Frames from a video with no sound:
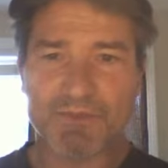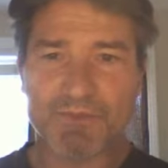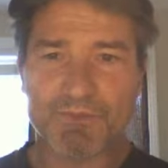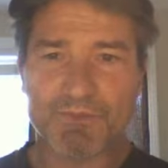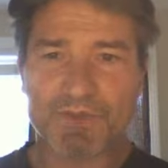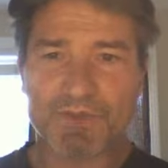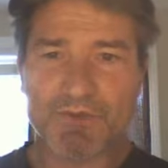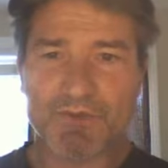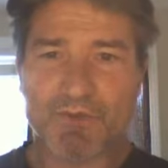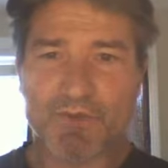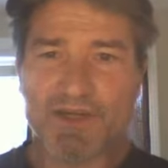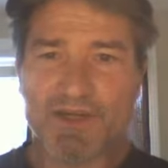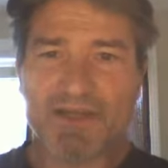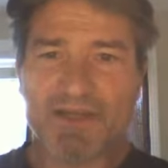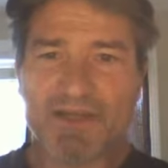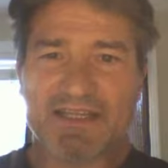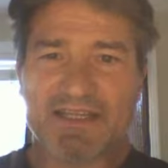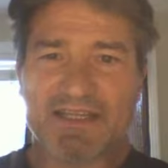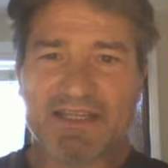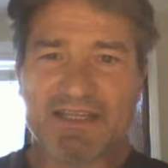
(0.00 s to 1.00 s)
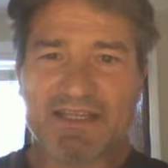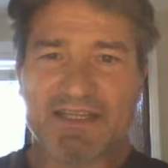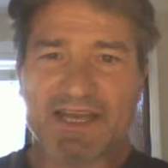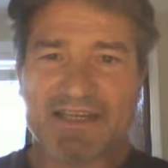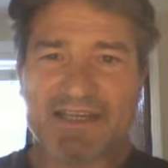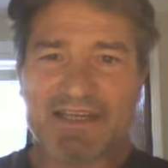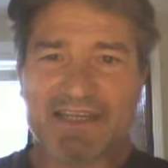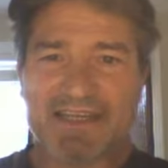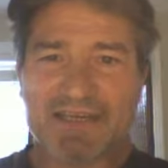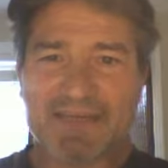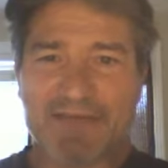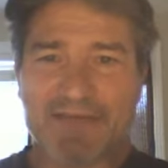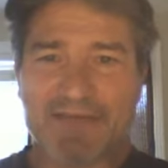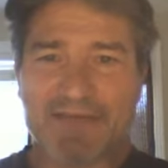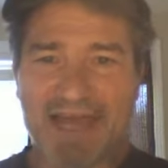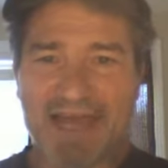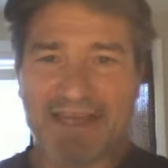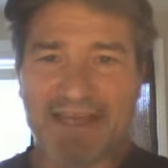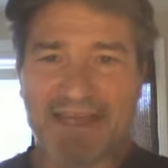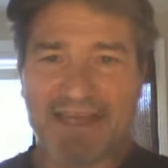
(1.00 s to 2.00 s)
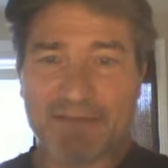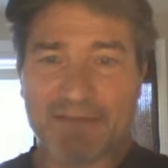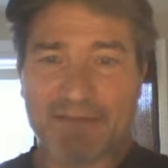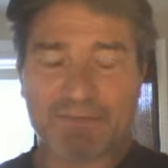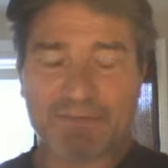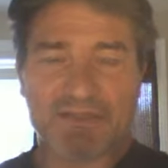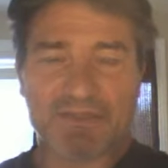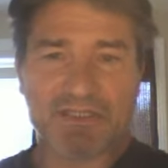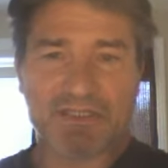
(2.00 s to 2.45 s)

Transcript: But where did the idea of it adding up